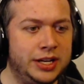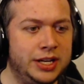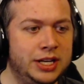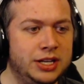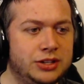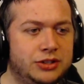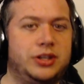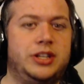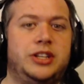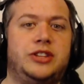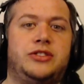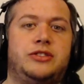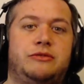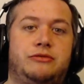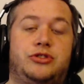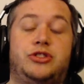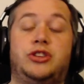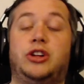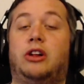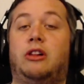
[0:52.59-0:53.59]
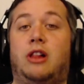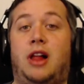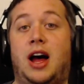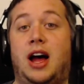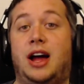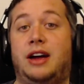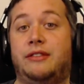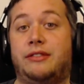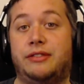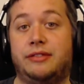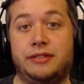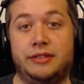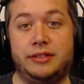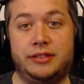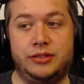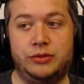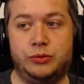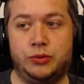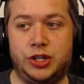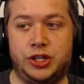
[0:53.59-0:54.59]
So he's still alive,
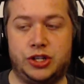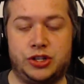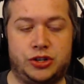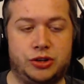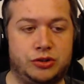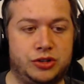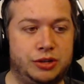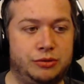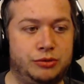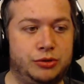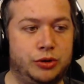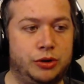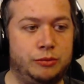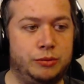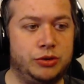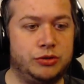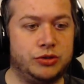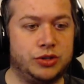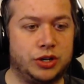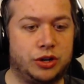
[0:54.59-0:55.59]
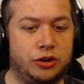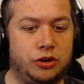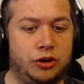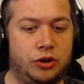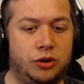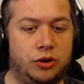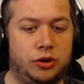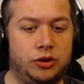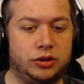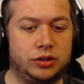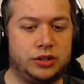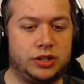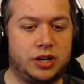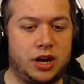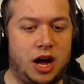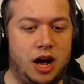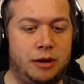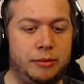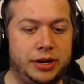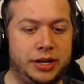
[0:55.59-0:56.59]
we just don't see him doing music or
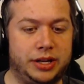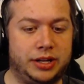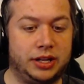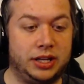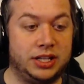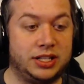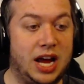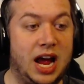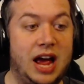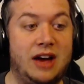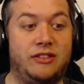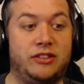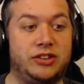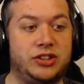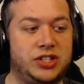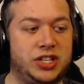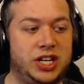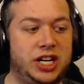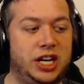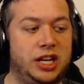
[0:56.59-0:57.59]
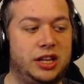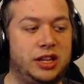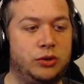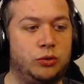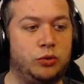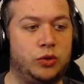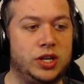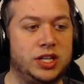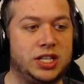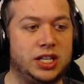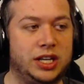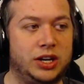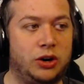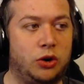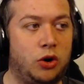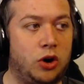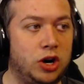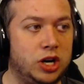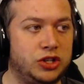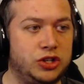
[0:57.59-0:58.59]
comedy. At least I haven't seen anything recently
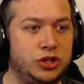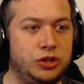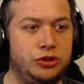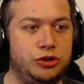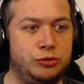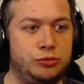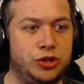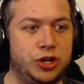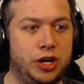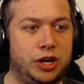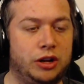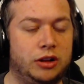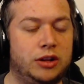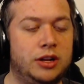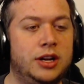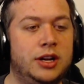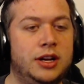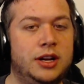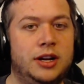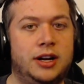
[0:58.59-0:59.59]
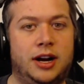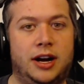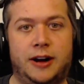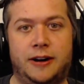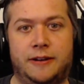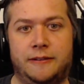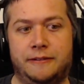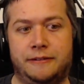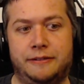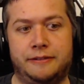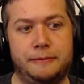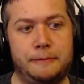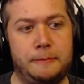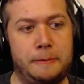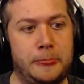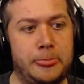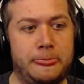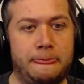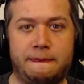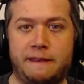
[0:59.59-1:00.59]
or on his YouTube channel of
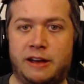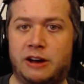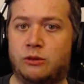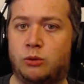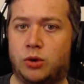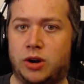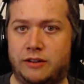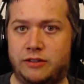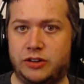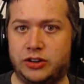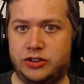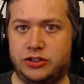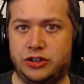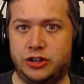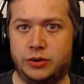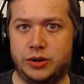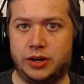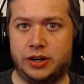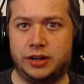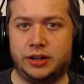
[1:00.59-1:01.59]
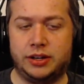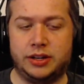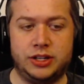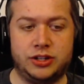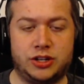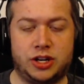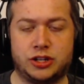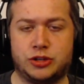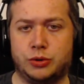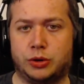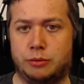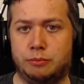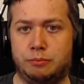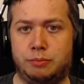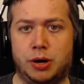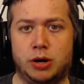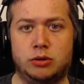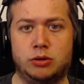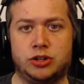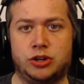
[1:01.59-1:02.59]
whatever he's doing. He's also a
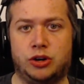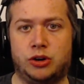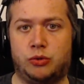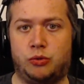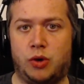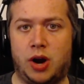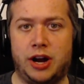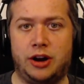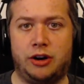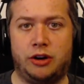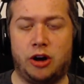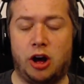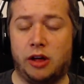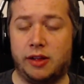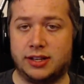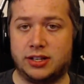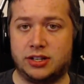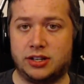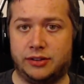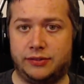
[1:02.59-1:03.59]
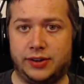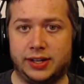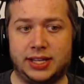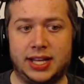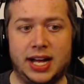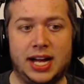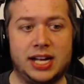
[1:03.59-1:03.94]
composer, writer, all that stuff like that.